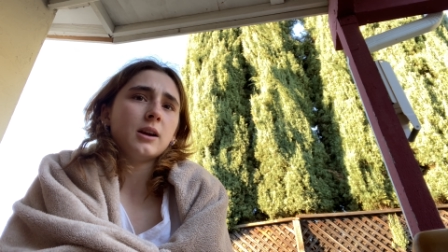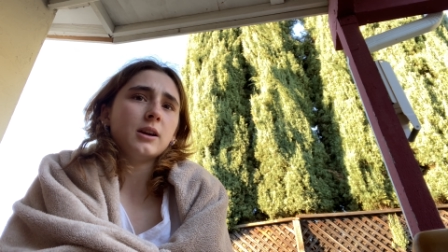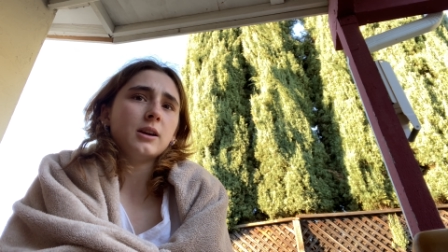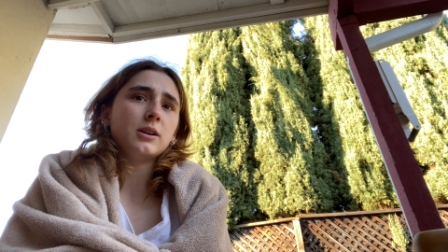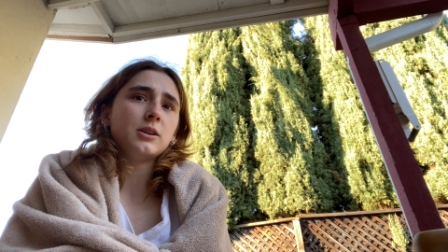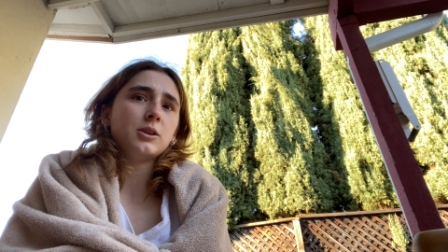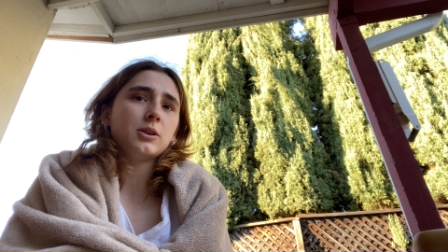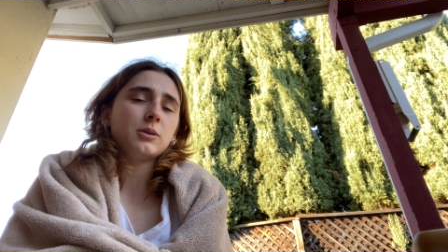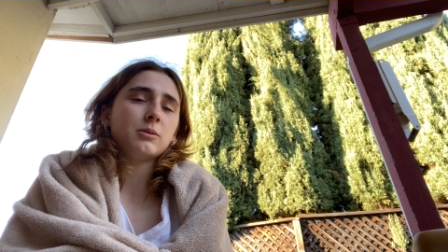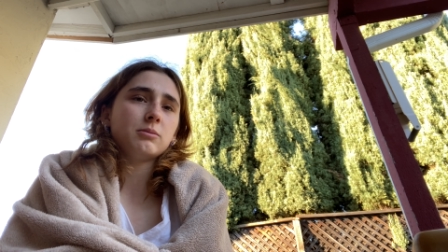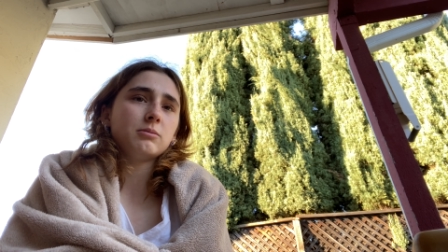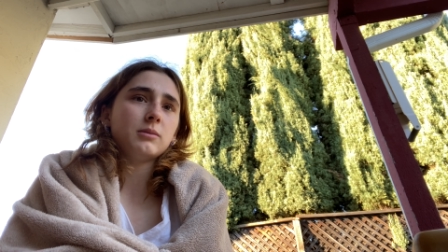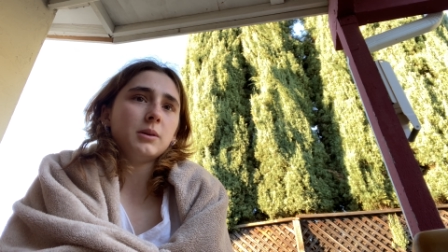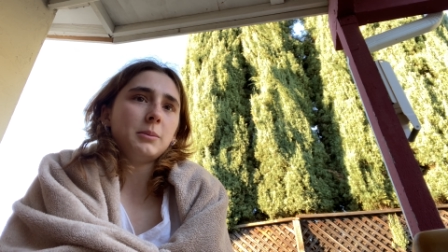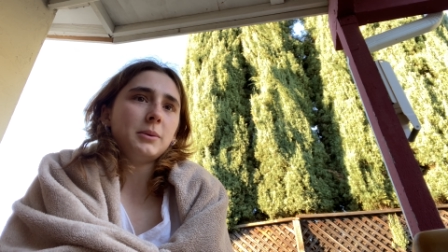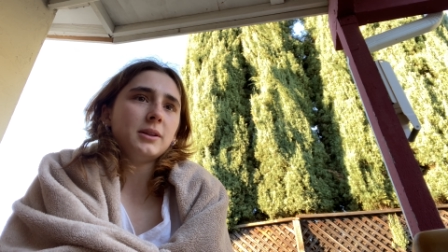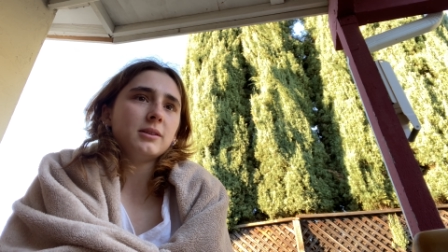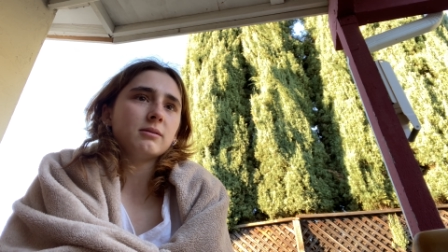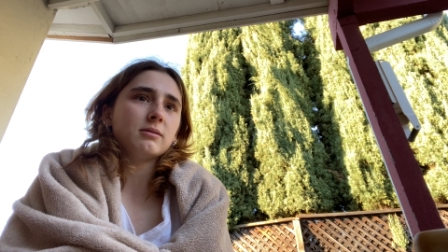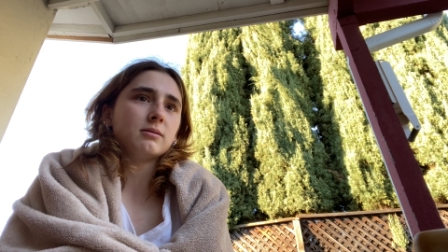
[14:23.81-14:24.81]
And I
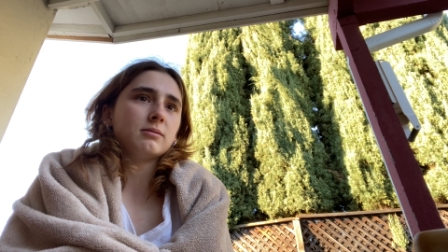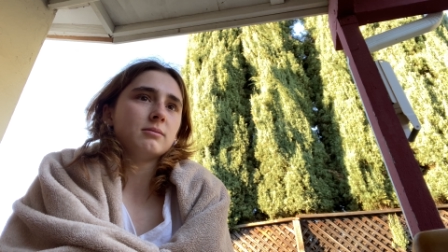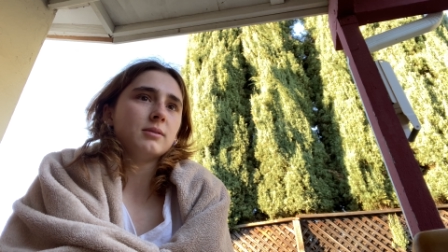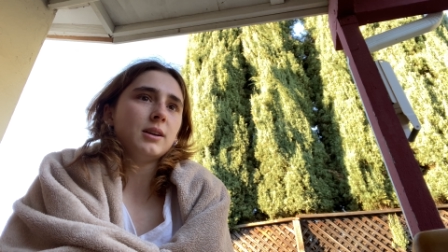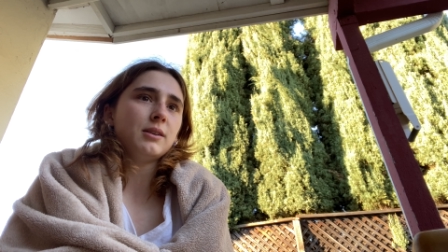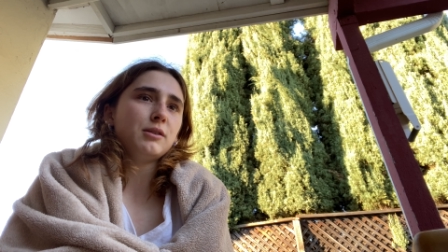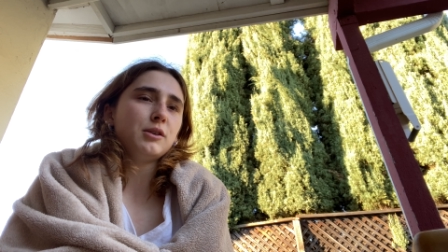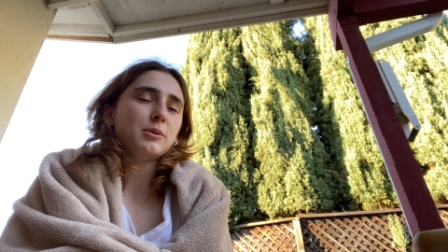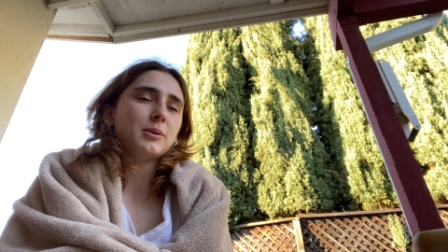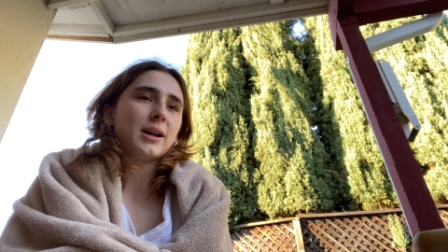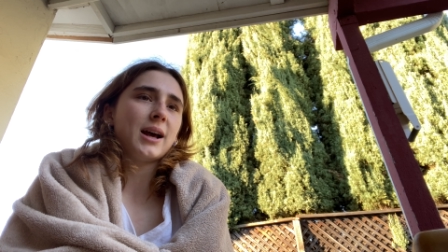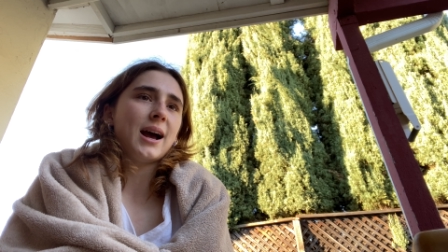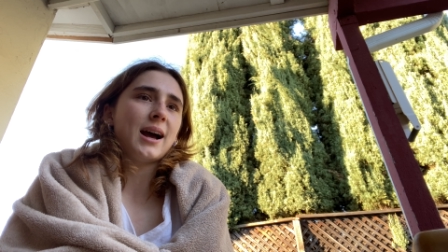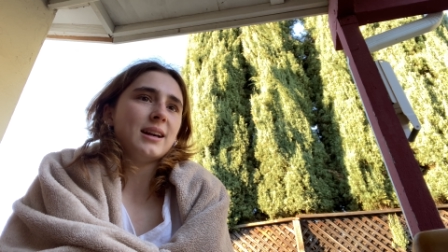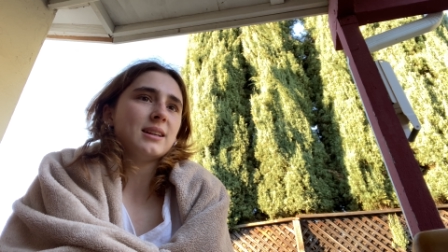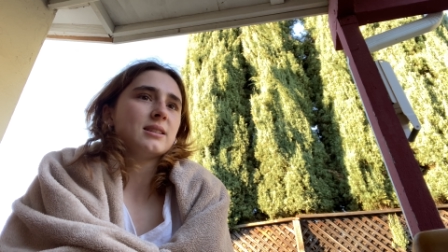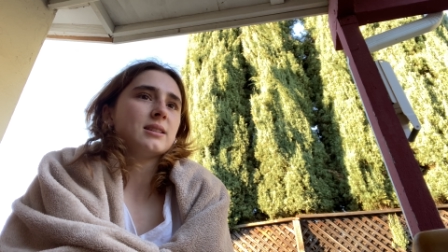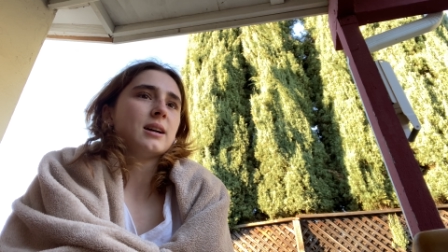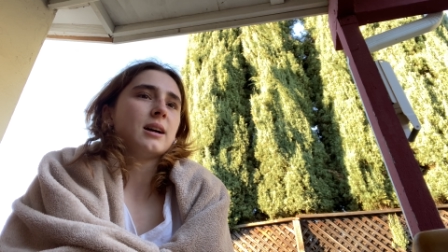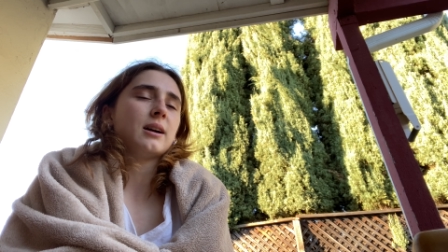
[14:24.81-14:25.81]
mean, everyone
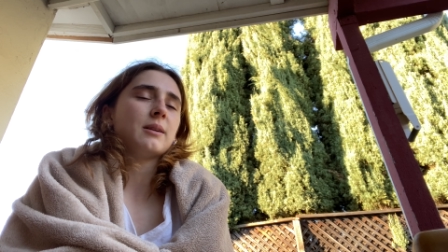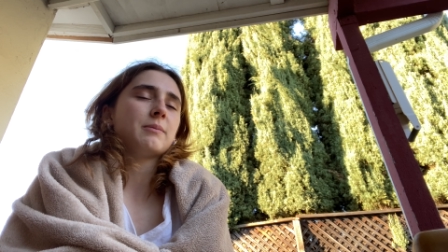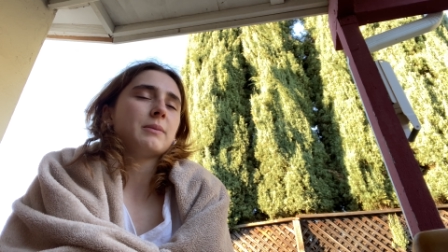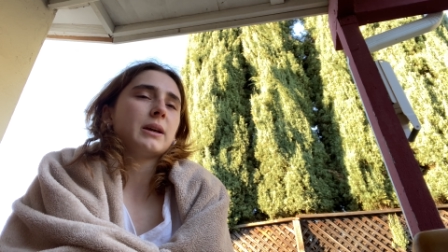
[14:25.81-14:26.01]
has that.